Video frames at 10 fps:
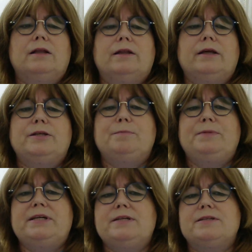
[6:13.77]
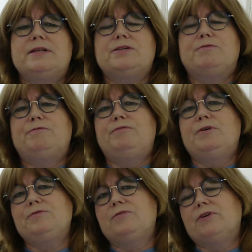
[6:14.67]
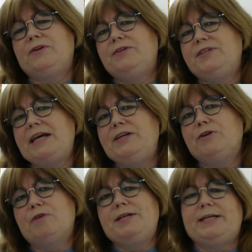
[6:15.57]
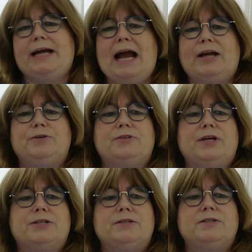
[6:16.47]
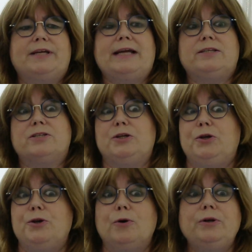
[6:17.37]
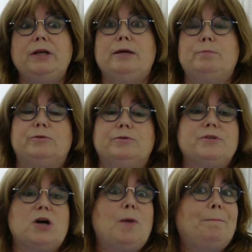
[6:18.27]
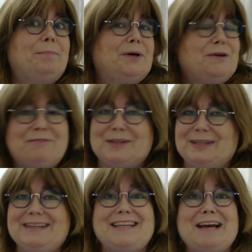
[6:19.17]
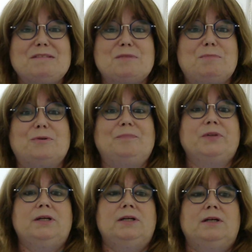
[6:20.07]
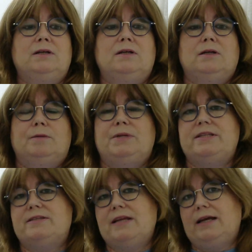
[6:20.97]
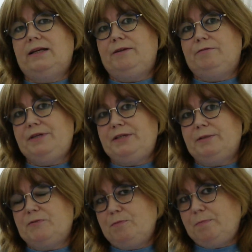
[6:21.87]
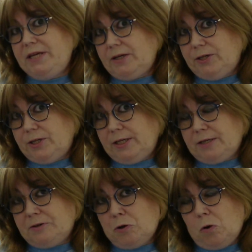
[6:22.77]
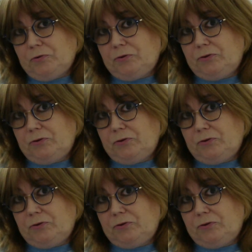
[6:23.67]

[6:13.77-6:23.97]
then it appears that false and denigrating accusations against non-liberals are perfectly acceptable. But sadly, freedom of speech is not.